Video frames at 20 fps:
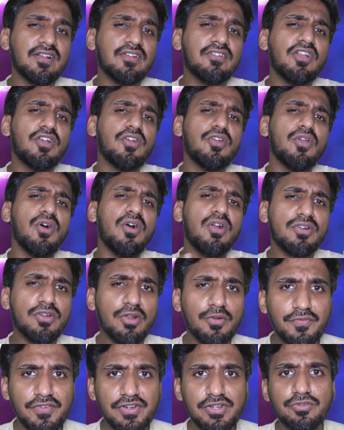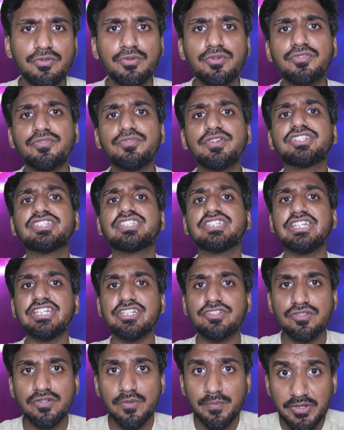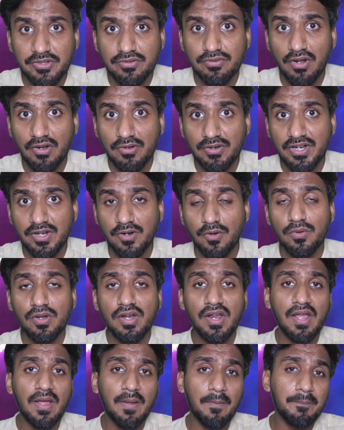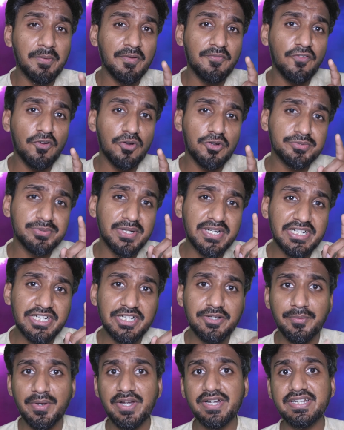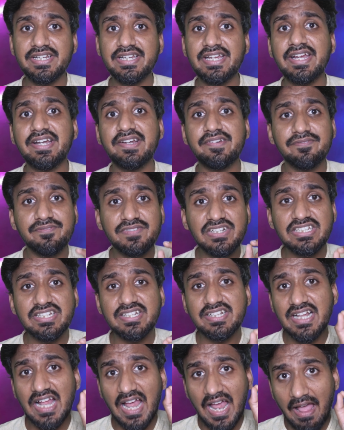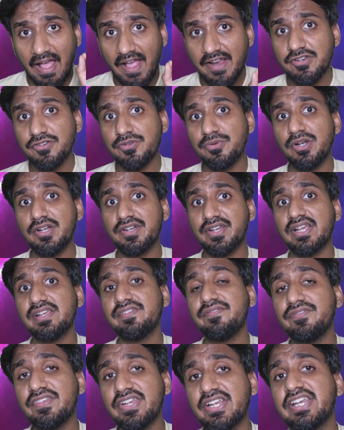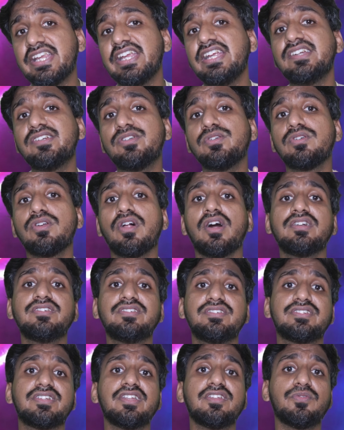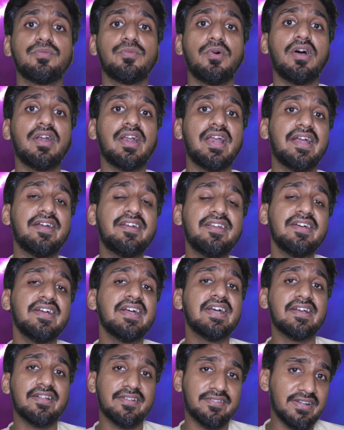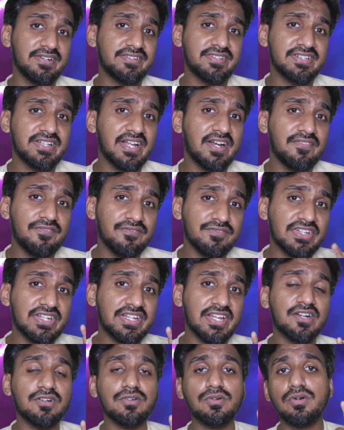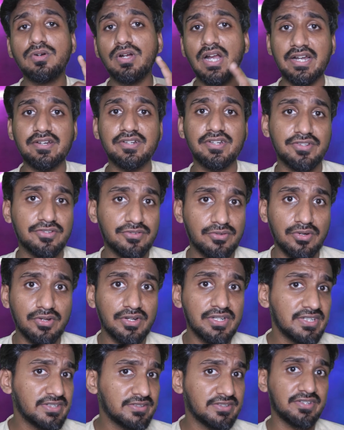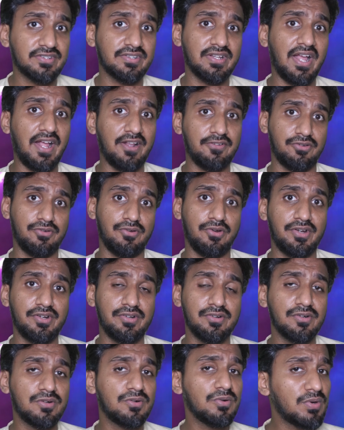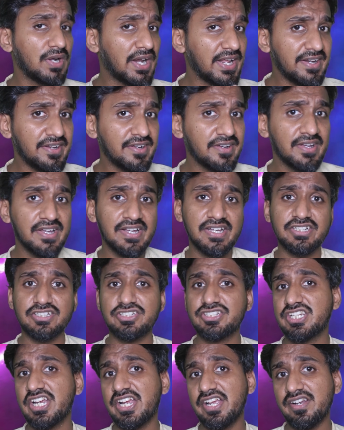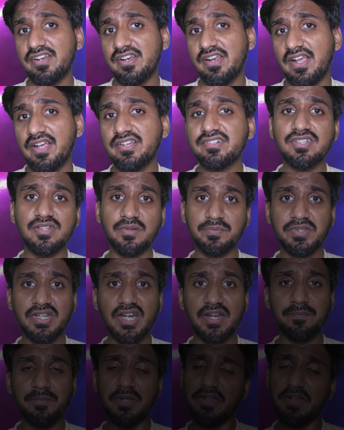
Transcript: is a lot of issues which needs to be sorted out before twenty twenty-eight, which is the actual time we need to launch this warhead such that we can go and destroy this asteroid. Do like, share and subscribe